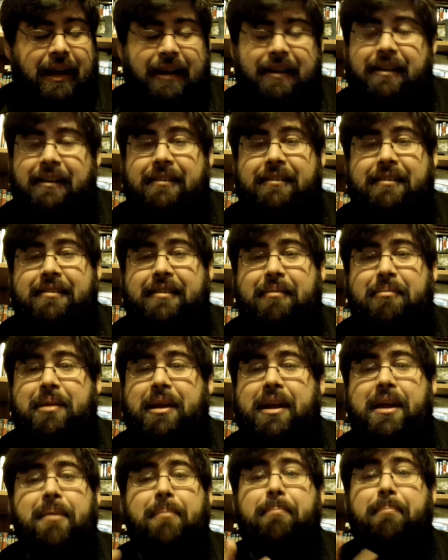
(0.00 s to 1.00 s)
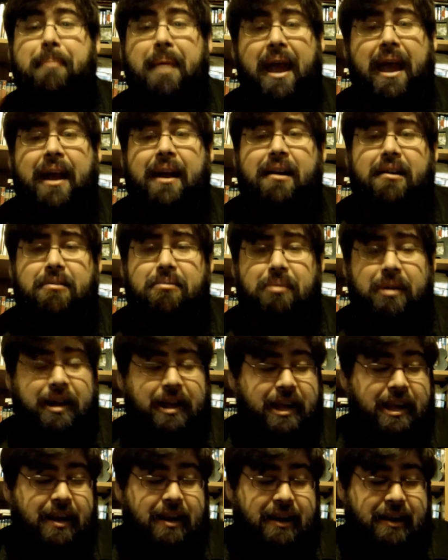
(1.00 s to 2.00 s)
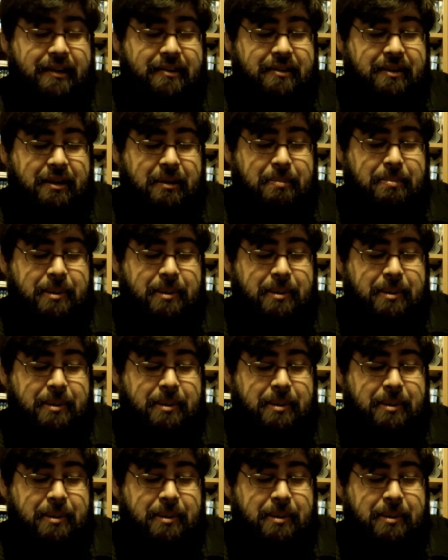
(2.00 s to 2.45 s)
it didn't seem like it mattered what character you